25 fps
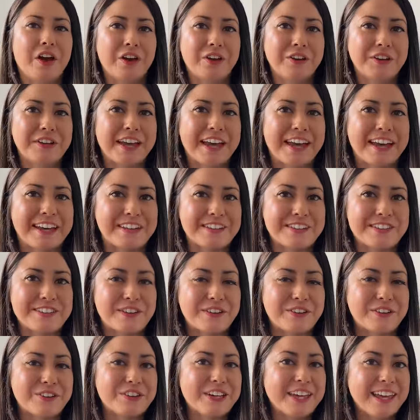Okay,
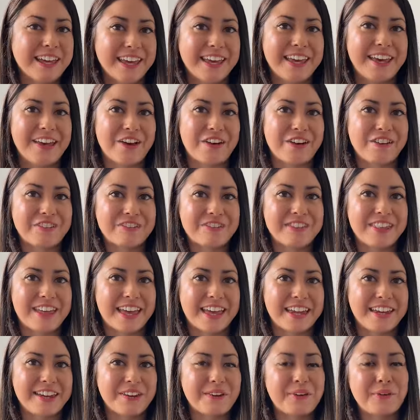so kicking off
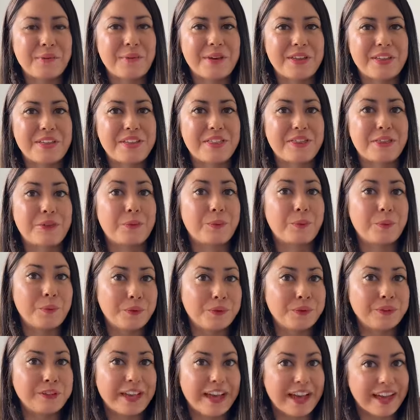then with the
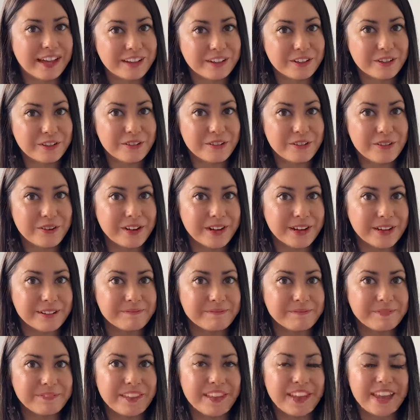wool category.
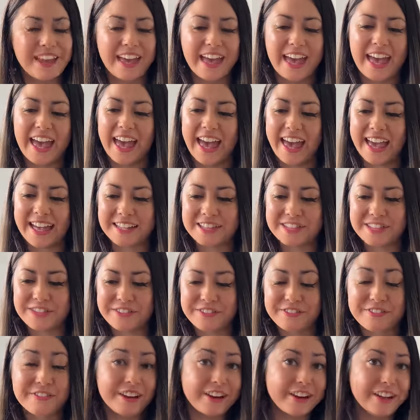And the
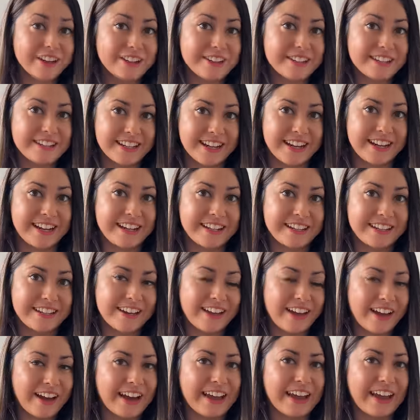first yarn
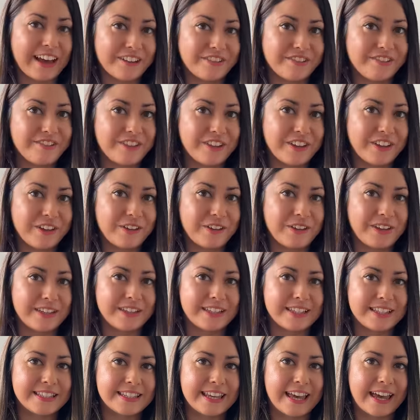I have for you in
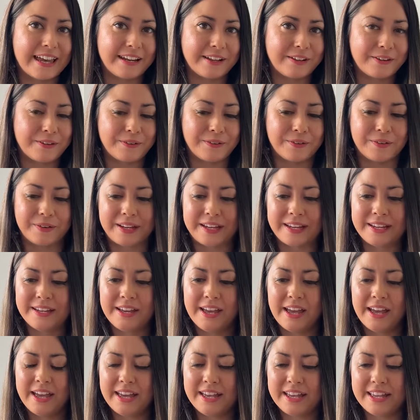this category
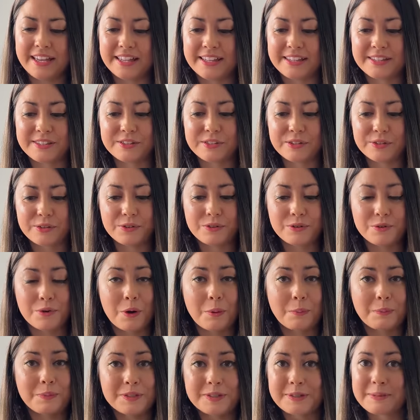is
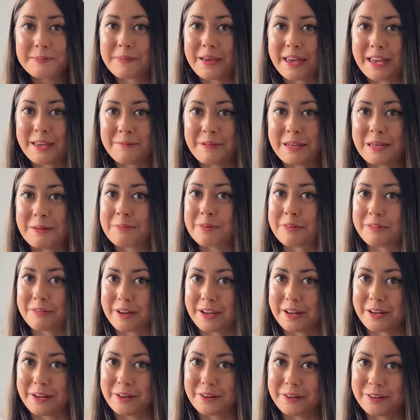Drops Baby
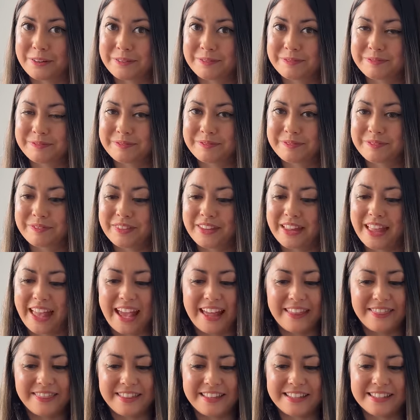Merino.
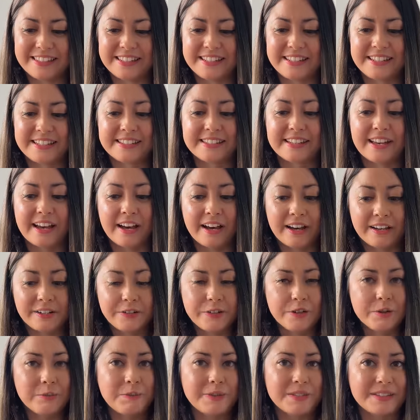And this is
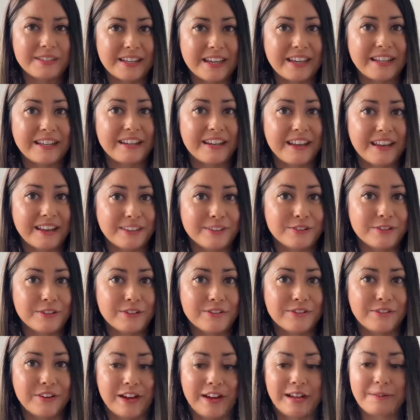100% extra
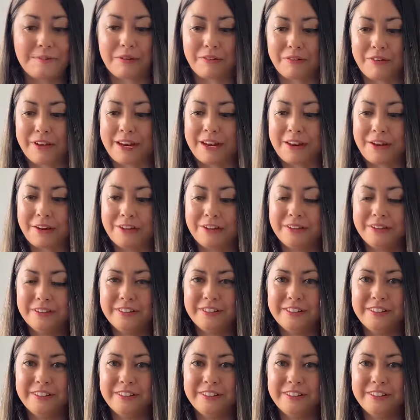fine merino